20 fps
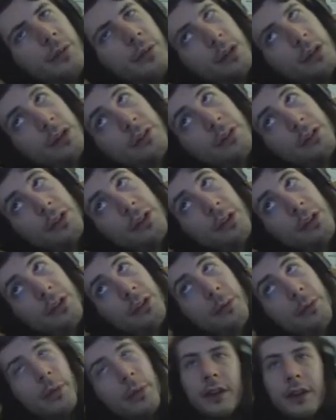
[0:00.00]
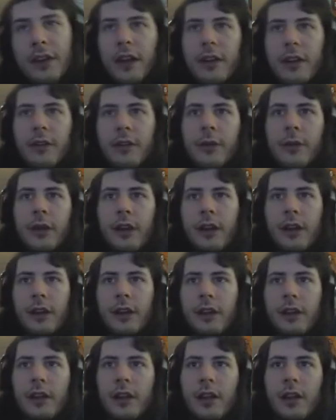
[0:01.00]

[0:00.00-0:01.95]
well, if I tilt it about that way,